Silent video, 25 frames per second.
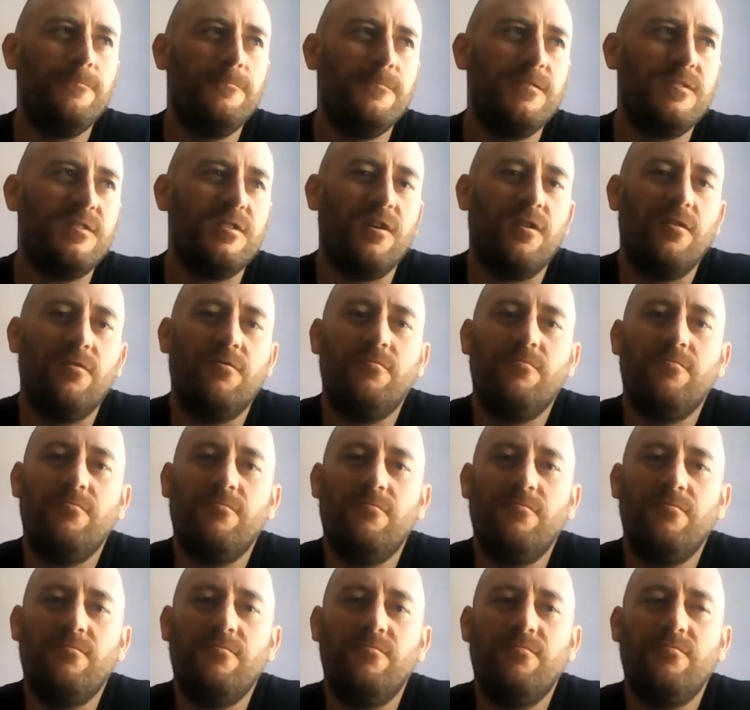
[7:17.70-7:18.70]
So
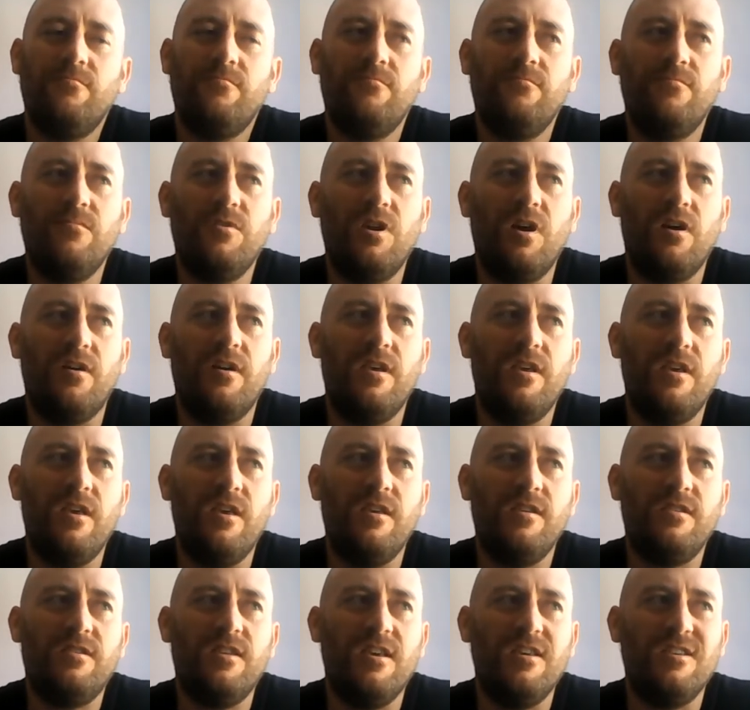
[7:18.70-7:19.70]

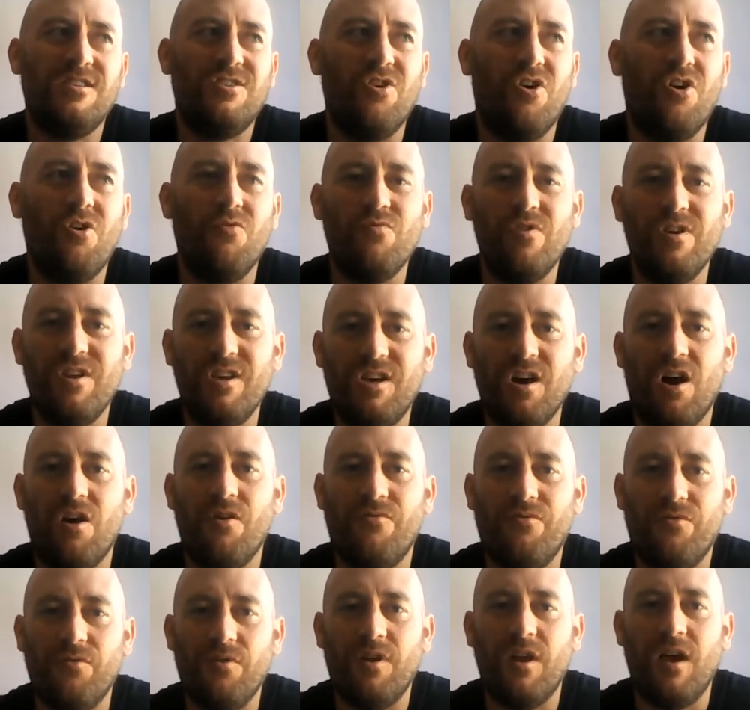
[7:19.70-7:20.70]
he's got to really go
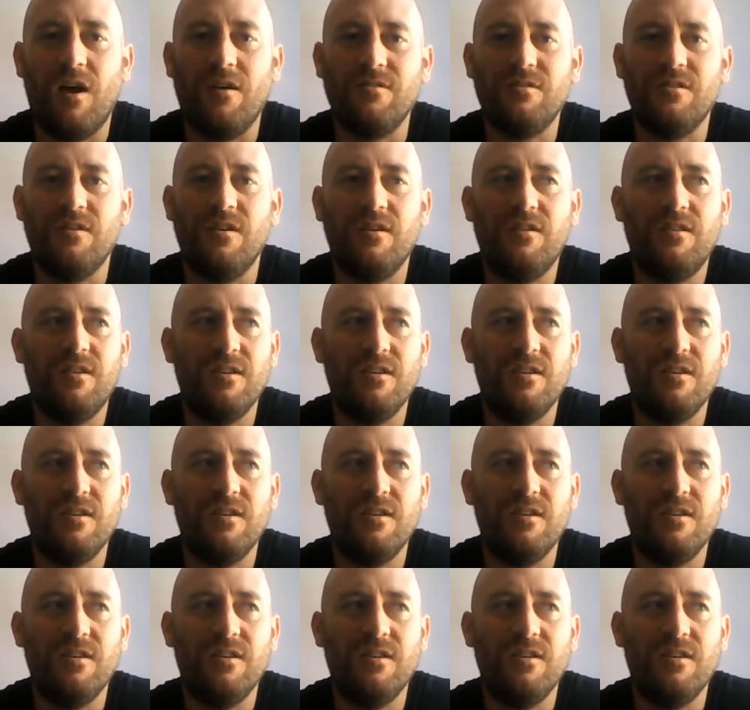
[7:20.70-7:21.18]
for it now, hasn't he?